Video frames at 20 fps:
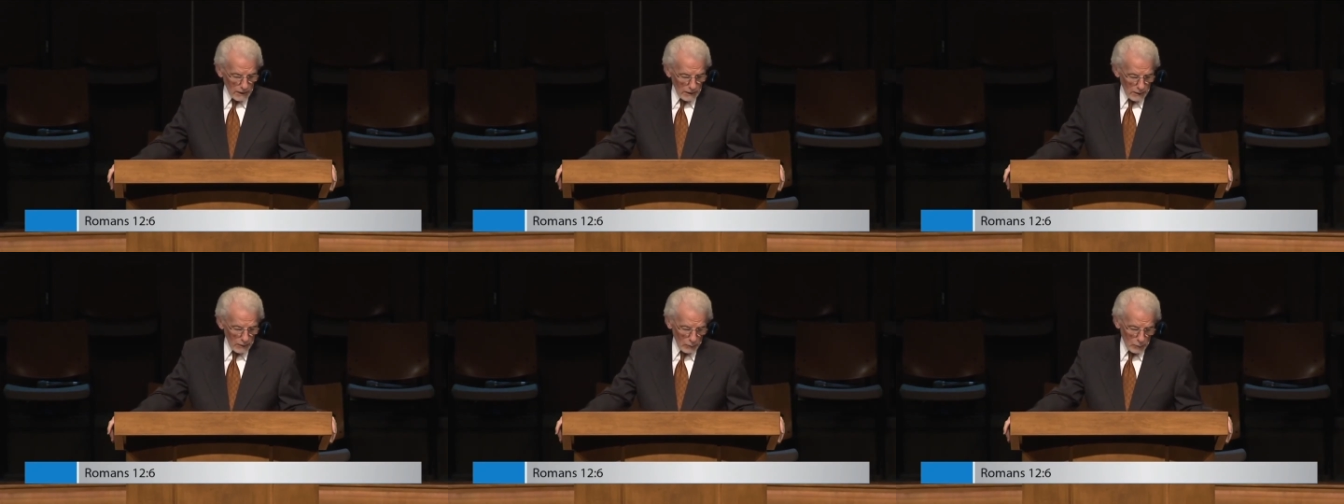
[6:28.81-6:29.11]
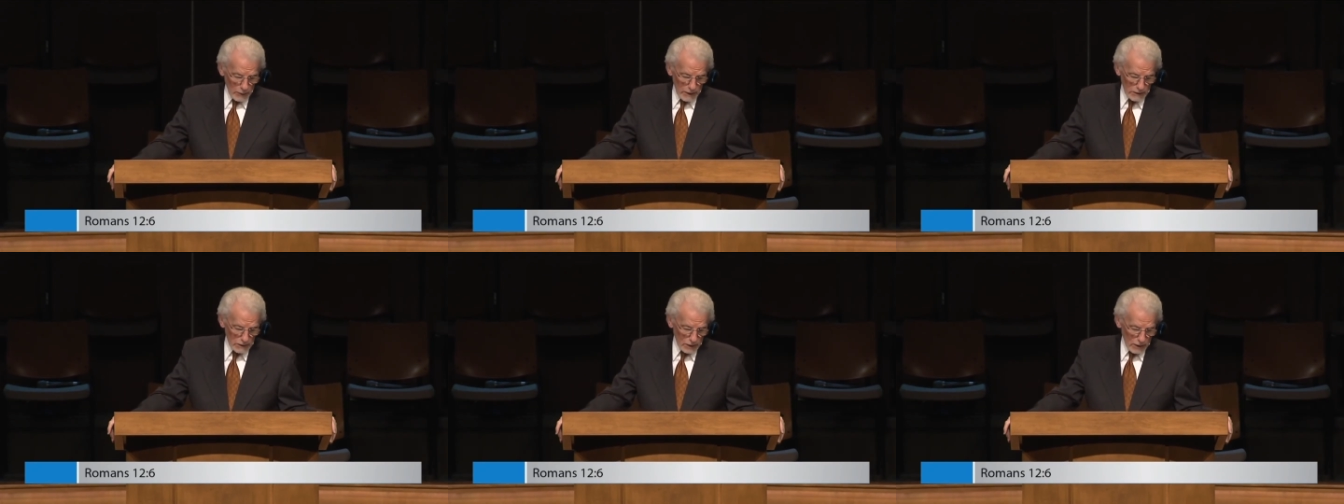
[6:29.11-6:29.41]
Uh,
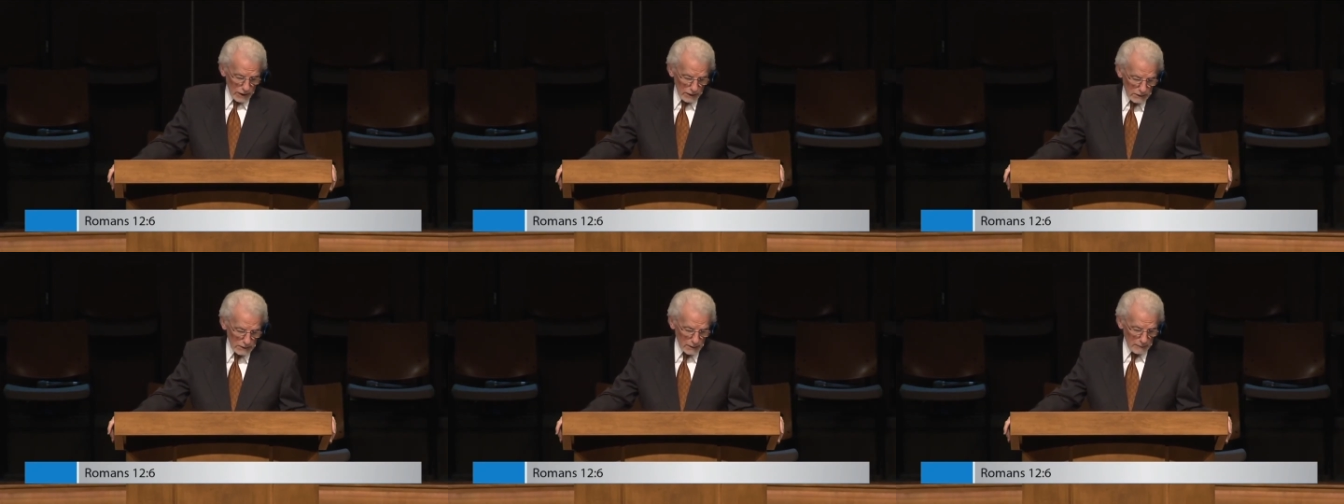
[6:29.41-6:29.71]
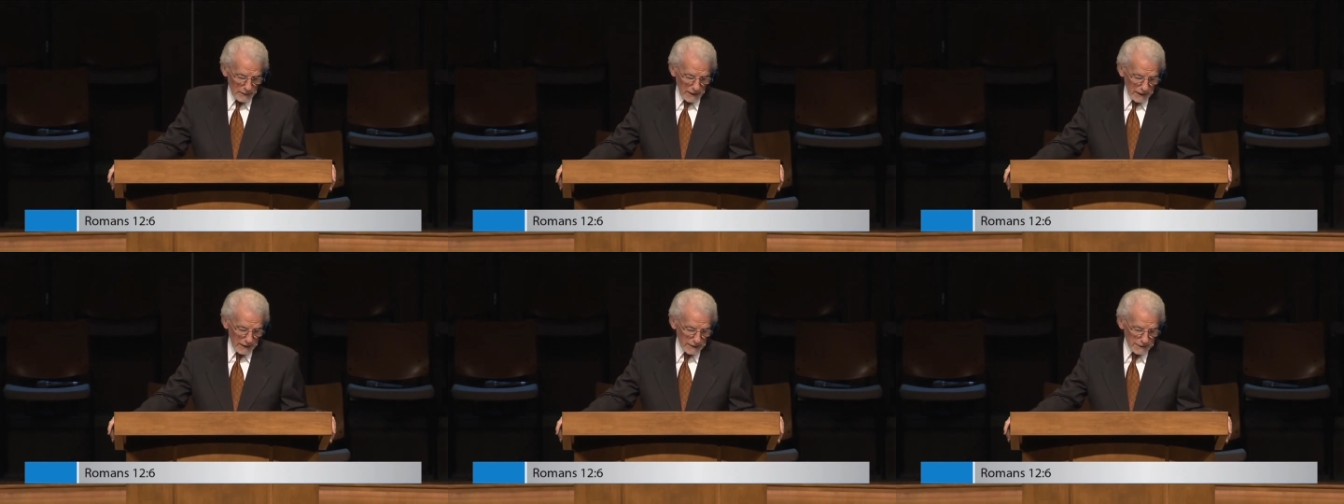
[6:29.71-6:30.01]
we talked
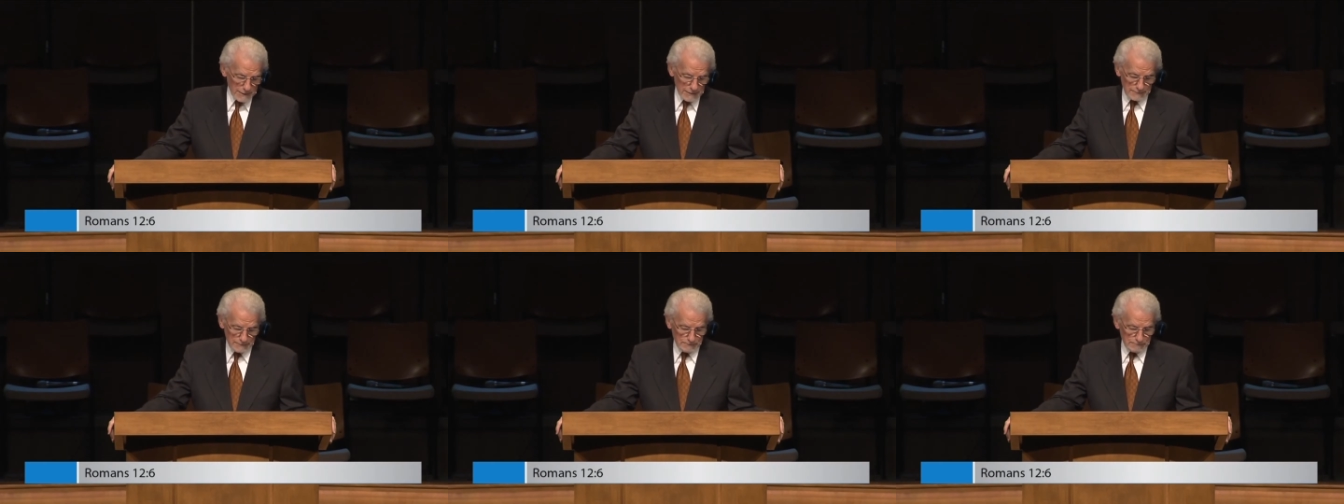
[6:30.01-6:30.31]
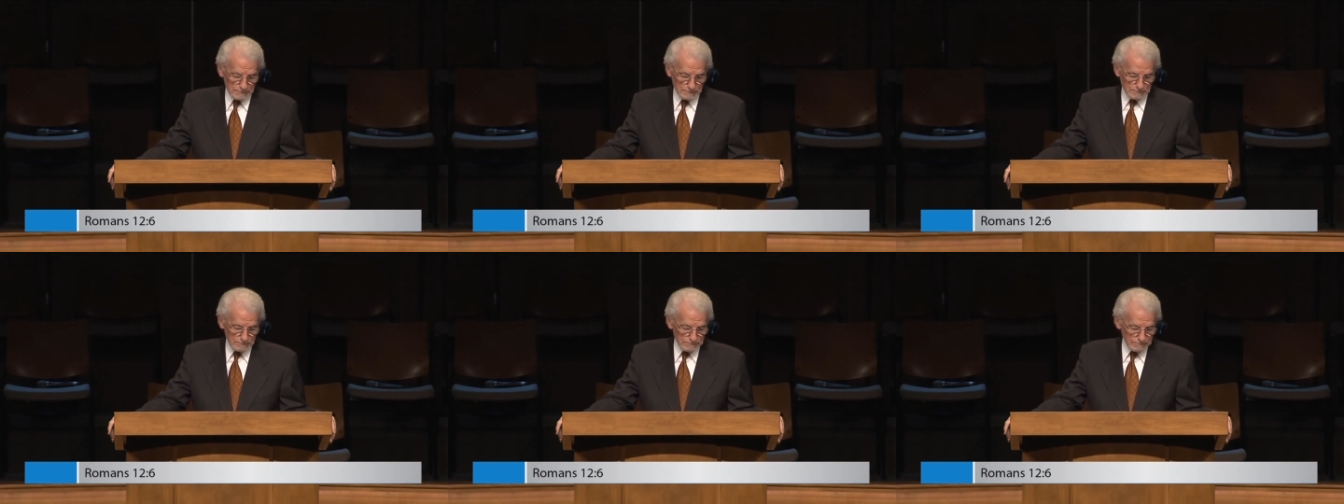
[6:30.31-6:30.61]
about
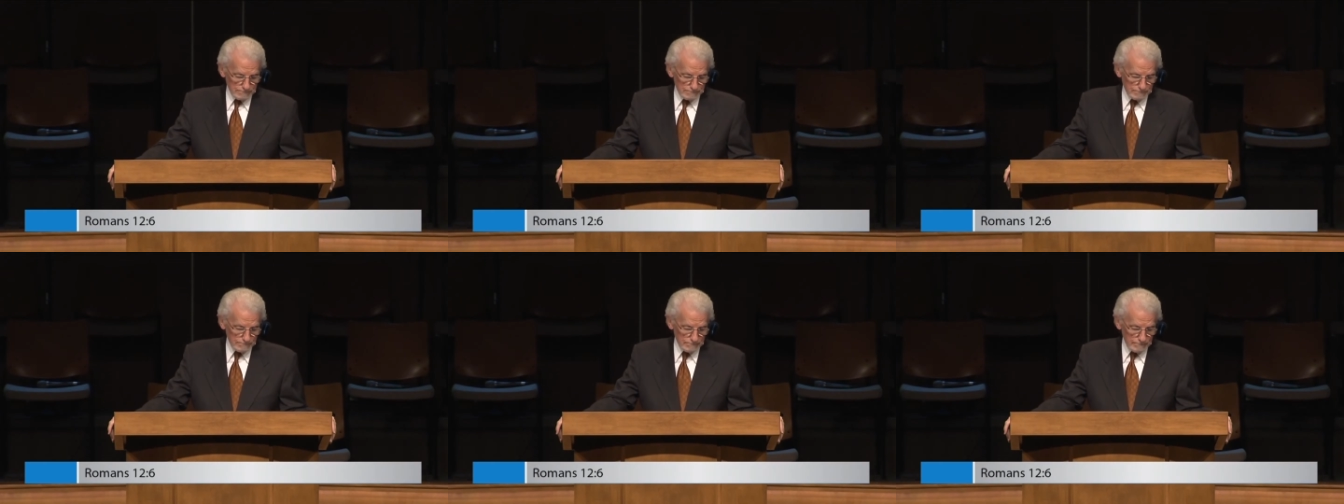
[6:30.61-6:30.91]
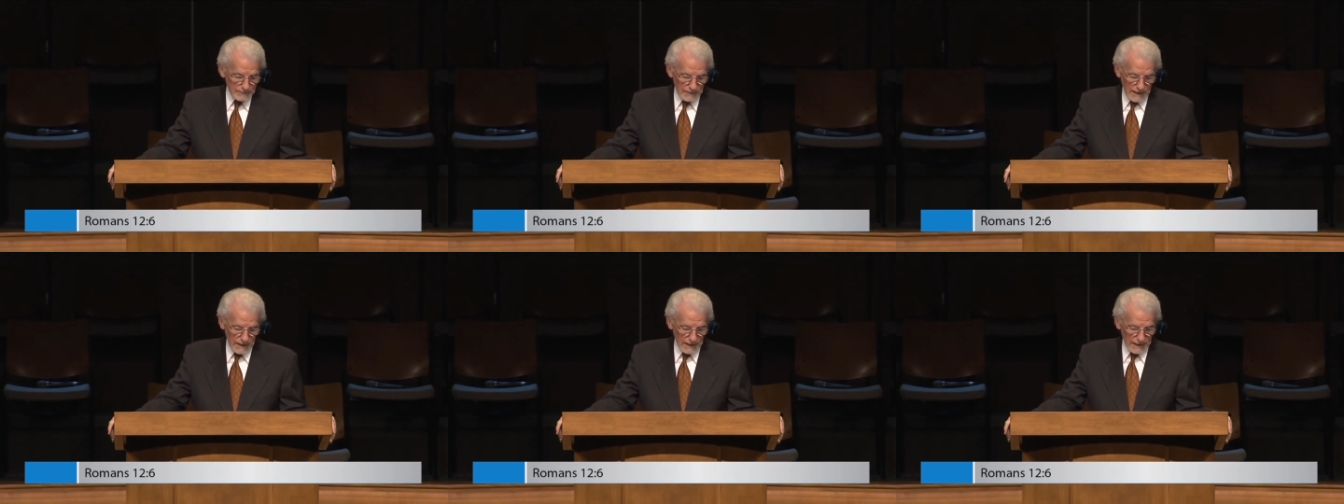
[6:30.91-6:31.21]

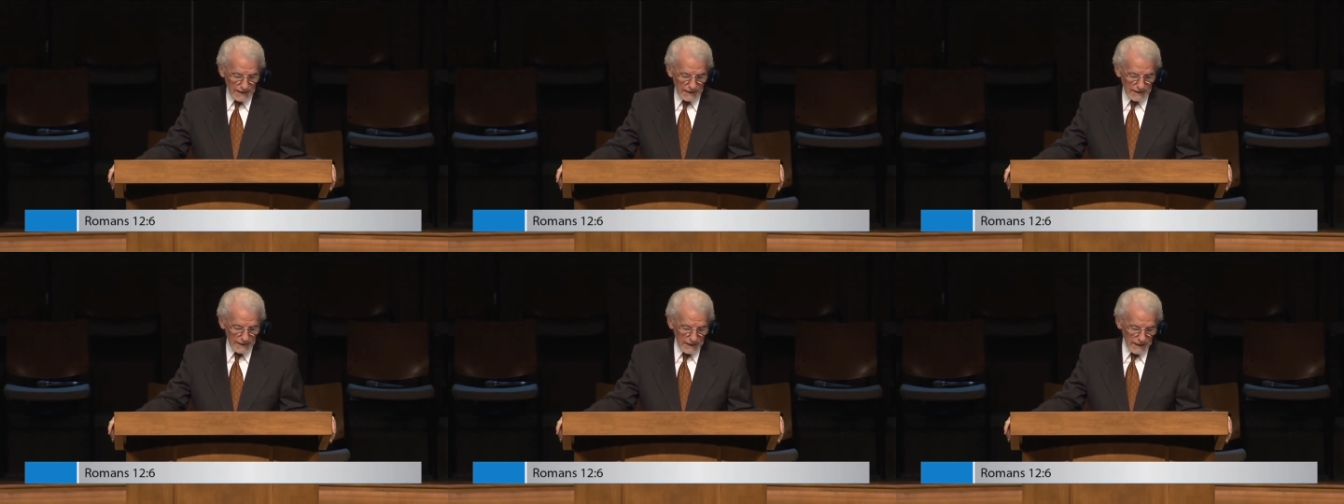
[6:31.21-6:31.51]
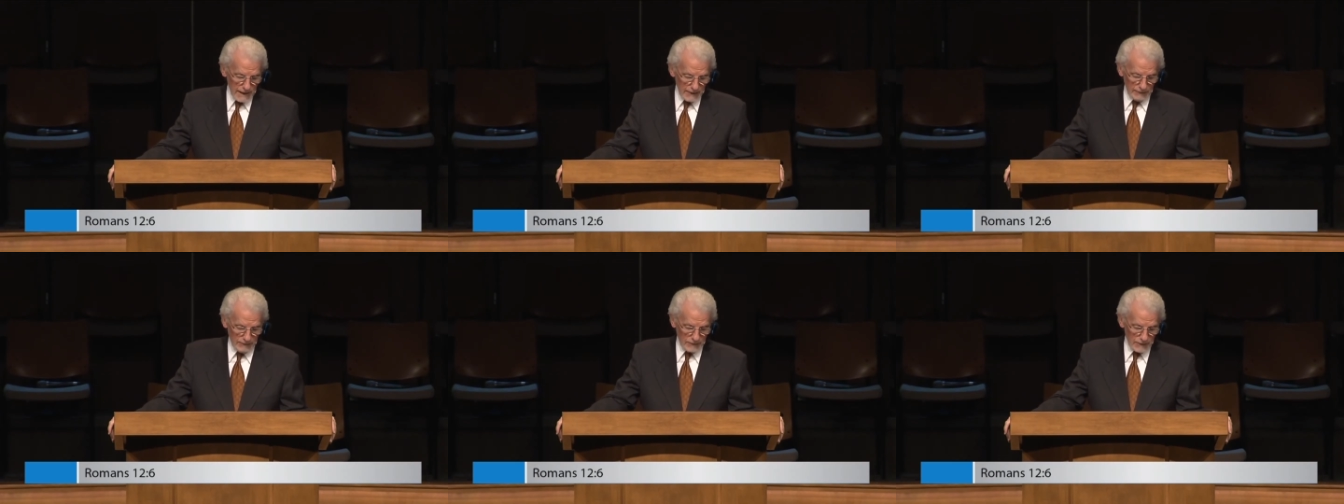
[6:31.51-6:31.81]
uh, the
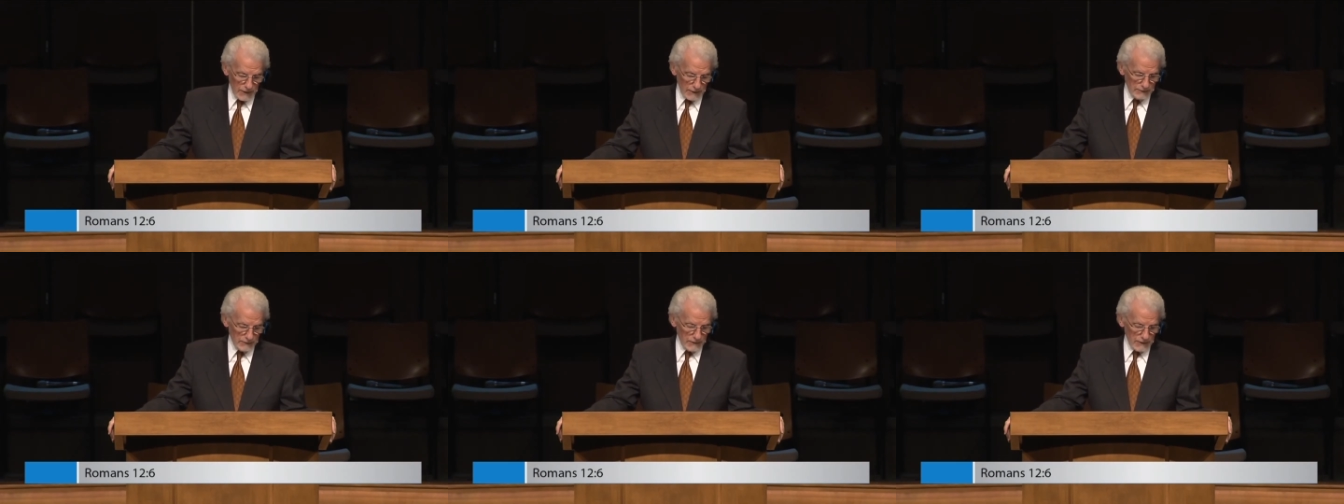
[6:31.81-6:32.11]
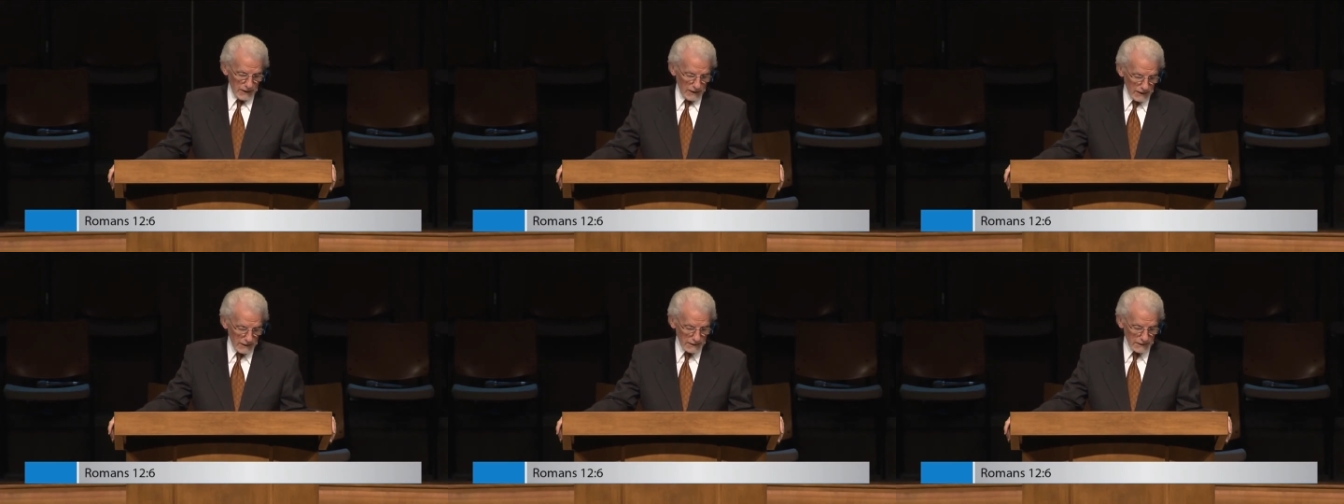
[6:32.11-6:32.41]
gift of
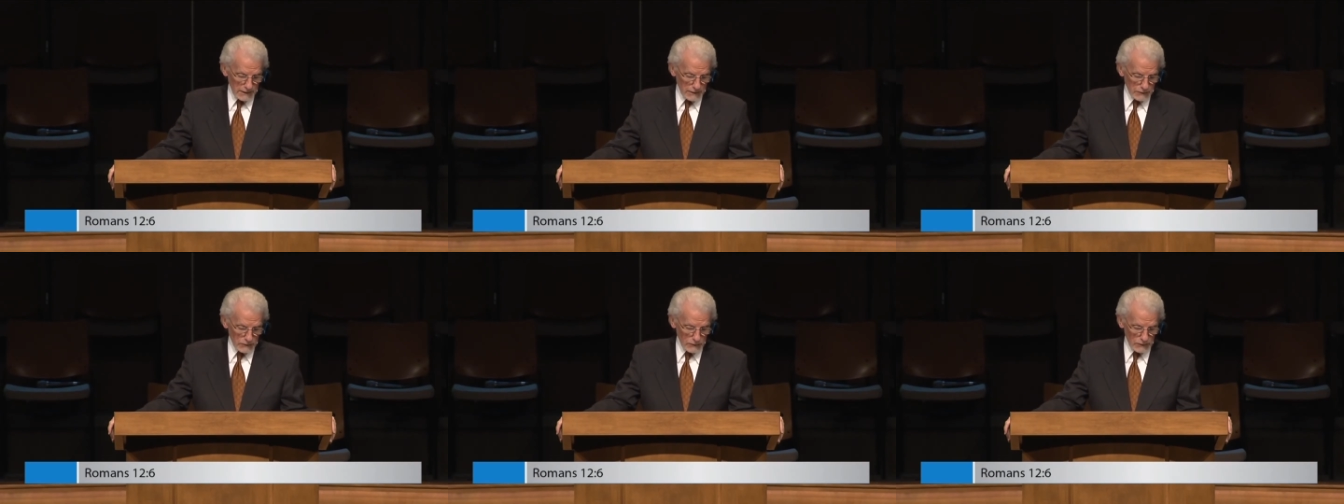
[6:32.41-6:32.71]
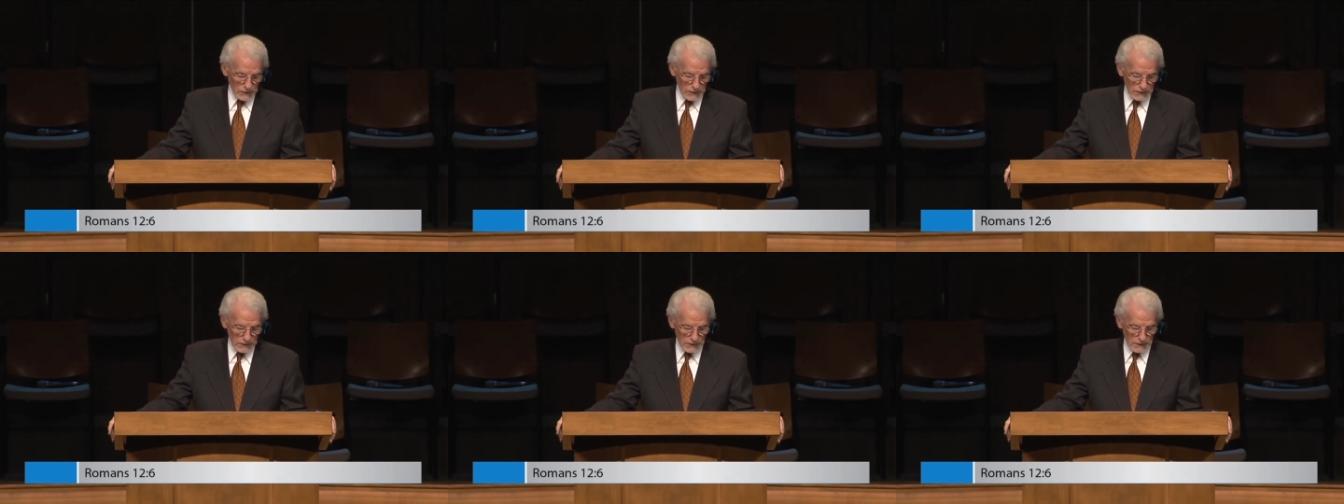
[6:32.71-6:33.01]

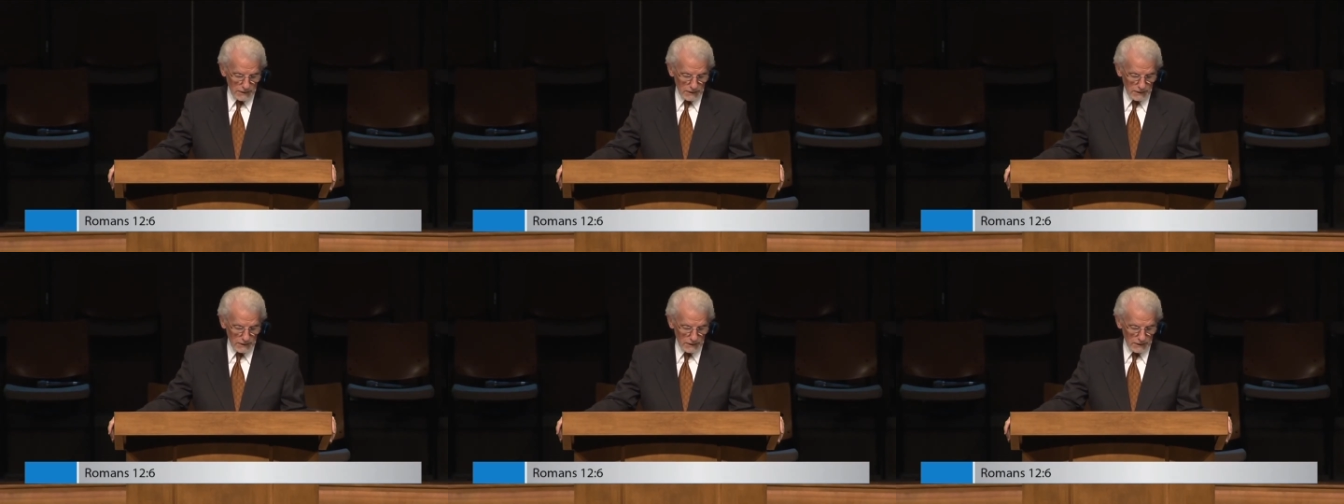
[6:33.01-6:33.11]
tongues.